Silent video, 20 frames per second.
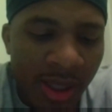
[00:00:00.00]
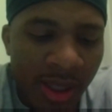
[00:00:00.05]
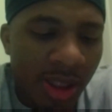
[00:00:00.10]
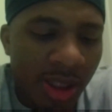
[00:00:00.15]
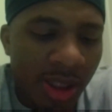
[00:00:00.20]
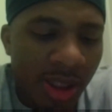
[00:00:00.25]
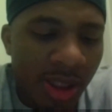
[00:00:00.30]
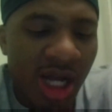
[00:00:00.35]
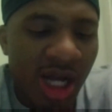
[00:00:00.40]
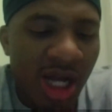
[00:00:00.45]

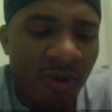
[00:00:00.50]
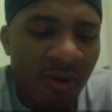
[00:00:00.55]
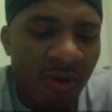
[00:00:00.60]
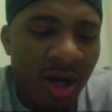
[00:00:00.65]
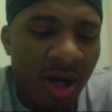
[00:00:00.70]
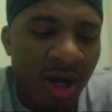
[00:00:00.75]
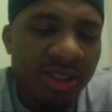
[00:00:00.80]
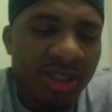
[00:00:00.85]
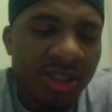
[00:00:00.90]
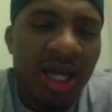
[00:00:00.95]
Deshaun
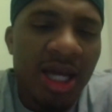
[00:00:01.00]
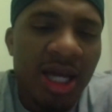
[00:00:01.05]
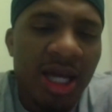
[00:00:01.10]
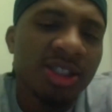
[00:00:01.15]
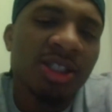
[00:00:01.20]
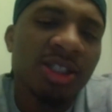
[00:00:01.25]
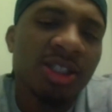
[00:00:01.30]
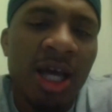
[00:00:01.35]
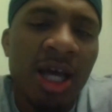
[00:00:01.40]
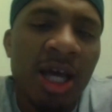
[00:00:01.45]
Watson, I
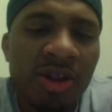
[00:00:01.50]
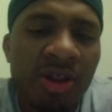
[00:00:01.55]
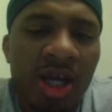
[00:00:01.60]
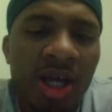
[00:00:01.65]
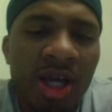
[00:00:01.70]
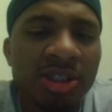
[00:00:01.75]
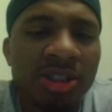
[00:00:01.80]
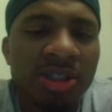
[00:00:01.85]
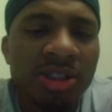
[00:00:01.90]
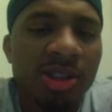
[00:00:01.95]
think
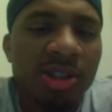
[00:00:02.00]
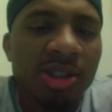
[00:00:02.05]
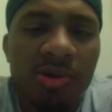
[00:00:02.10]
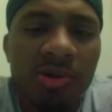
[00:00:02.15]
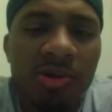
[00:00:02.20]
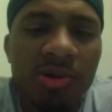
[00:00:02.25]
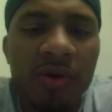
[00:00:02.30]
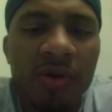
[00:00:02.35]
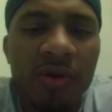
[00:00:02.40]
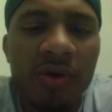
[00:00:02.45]
I sent you
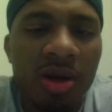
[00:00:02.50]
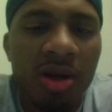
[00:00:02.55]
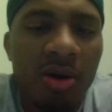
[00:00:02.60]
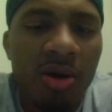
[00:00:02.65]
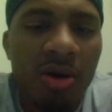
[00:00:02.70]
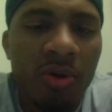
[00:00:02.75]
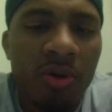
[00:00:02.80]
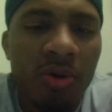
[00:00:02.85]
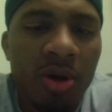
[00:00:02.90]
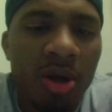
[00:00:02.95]
the video.